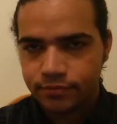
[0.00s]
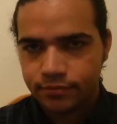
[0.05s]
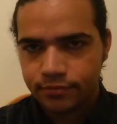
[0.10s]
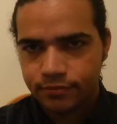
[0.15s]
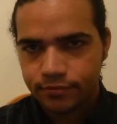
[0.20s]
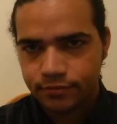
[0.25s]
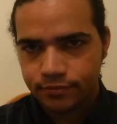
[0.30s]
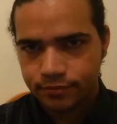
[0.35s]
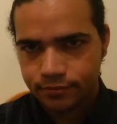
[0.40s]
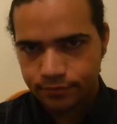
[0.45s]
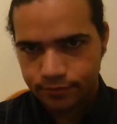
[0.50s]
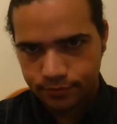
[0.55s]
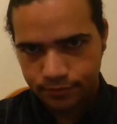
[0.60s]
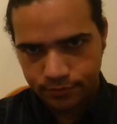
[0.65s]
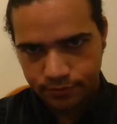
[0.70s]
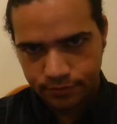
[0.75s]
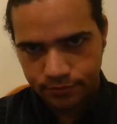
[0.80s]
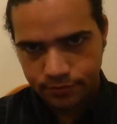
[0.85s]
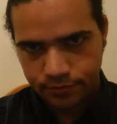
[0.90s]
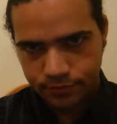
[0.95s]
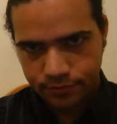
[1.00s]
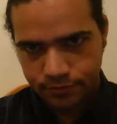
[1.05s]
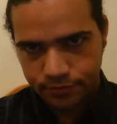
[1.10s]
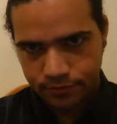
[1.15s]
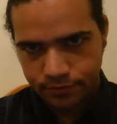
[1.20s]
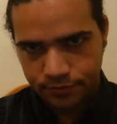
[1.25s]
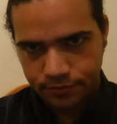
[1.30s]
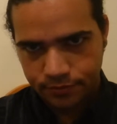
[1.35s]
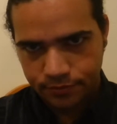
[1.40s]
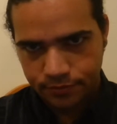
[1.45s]

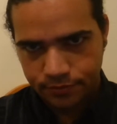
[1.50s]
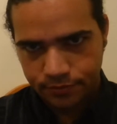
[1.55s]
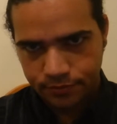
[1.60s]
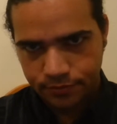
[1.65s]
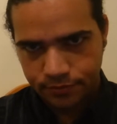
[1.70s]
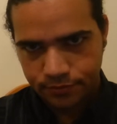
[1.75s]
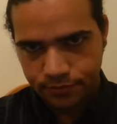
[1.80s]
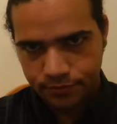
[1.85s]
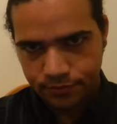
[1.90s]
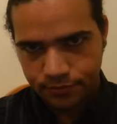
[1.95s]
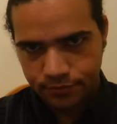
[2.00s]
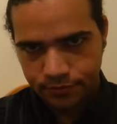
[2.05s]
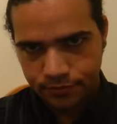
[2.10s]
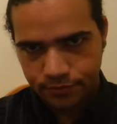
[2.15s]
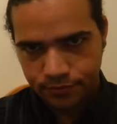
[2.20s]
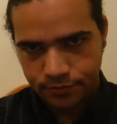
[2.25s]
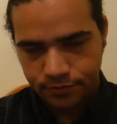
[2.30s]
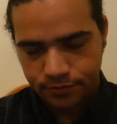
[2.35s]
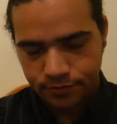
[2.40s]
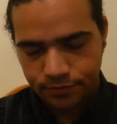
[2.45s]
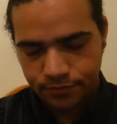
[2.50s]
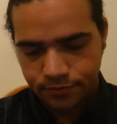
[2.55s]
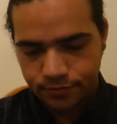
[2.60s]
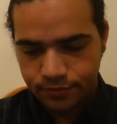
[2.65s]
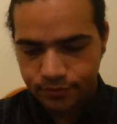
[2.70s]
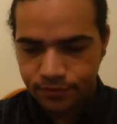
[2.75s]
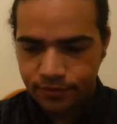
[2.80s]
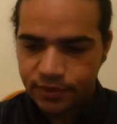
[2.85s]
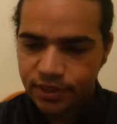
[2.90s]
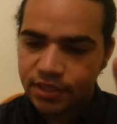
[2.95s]

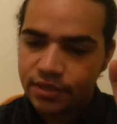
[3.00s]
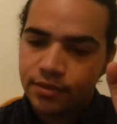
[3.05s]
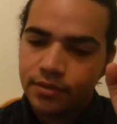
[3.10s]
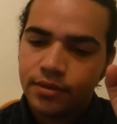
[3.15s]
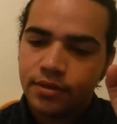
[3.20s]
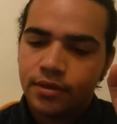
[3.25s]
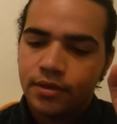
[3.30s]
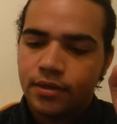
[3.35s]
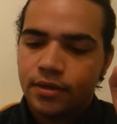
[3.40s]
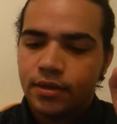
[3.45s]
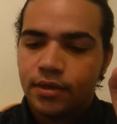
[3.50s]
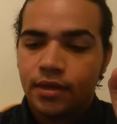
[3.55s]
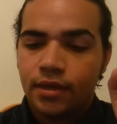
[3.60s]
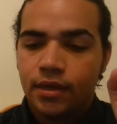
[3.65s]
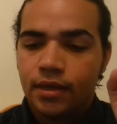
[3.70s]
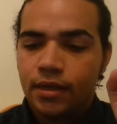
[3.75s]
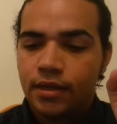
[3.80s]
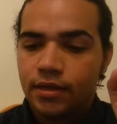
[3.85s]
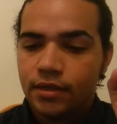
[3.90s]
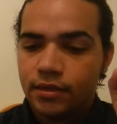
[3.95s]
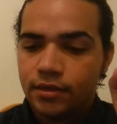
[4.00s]
[no speech]